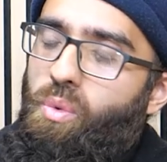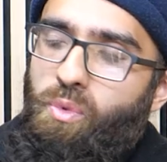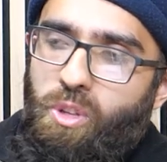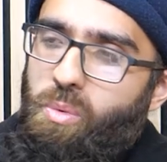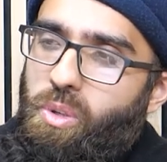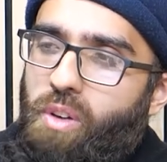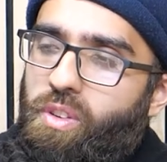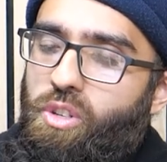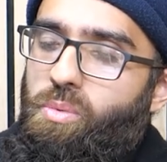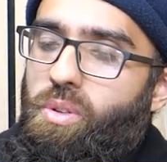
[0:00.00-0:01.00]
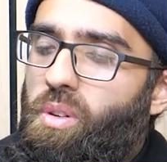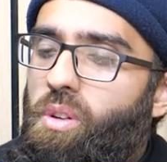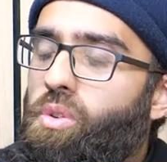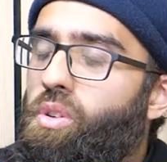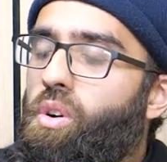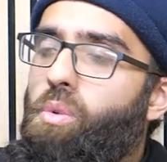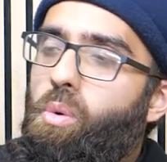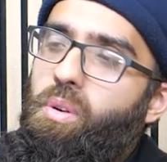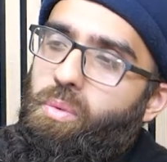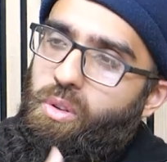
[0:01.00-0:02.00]
through them. We don't have an issue. I don't want to go
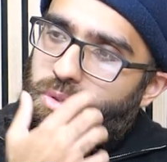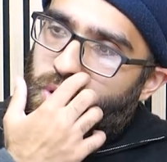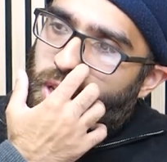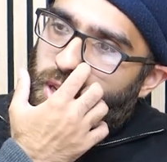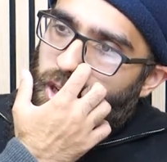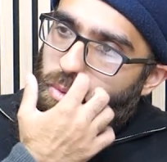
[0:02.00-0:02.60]
open up those kind of